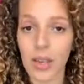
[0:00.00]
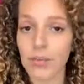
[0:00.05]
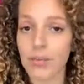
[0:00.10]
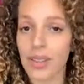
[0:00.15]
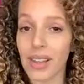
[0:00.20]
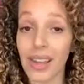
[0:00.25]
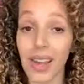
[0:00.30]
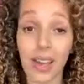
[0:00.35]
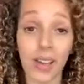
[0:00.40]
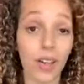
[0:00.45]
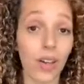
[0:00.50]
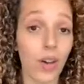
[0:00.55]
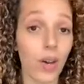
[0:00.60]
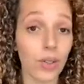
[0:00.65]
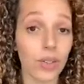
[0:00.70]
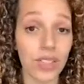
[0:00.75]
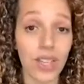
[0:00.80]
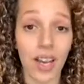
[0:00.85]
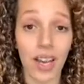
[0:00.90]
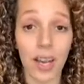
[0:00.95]
Forget
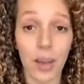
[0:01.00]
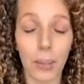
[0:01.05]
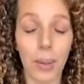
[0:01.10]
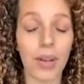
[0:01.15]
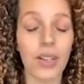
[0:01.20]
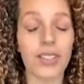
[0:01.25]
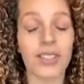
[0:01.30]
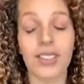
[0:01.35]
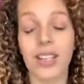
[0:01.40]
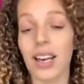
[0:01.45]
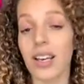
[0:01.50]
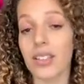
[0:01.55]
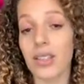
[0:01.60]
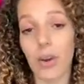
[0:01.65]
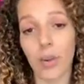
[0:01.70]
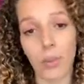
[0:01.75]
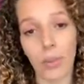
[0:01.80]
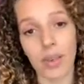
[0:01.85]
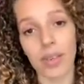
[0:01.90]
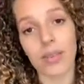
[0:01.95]
curl type. Personally, I
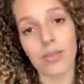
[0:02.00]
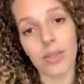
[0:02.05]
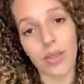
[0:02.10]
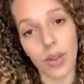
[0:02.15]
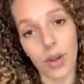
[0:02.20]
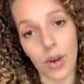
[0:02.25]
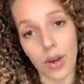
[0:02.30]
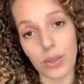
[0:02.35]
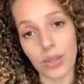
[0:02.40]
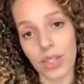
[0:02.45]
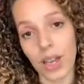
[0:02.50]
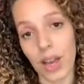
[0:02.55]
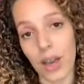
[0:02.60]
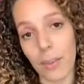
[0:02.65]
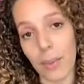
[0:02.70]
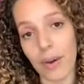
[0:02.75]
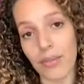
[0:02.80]
don't believe in curl type.